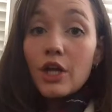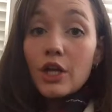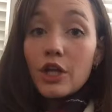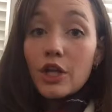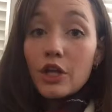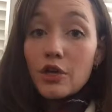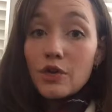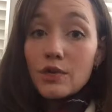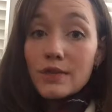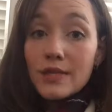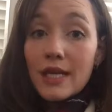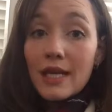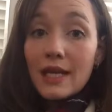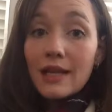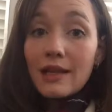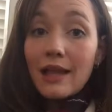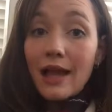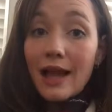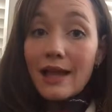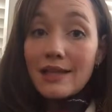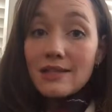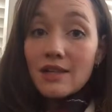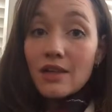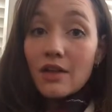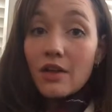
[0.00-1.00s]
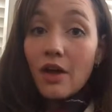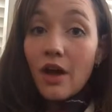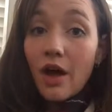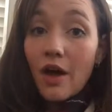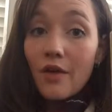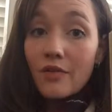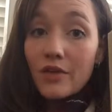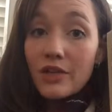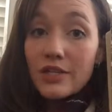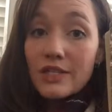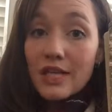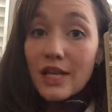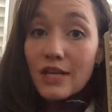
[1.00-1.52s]
using Classical
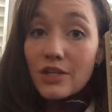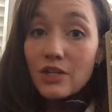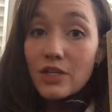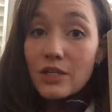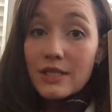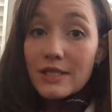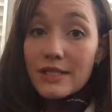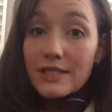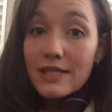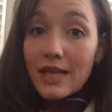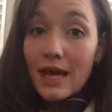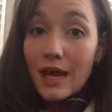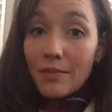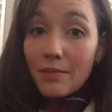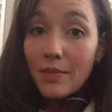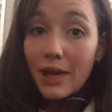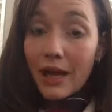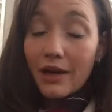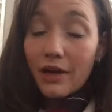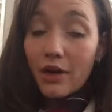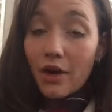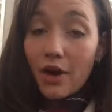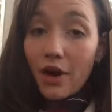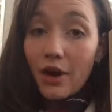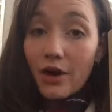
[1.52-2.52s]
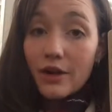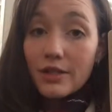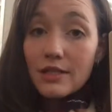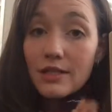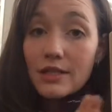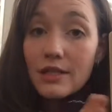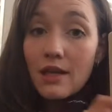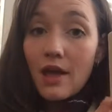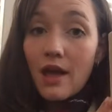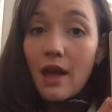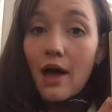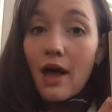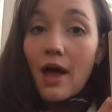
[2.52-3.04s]
Conversations timeline cards.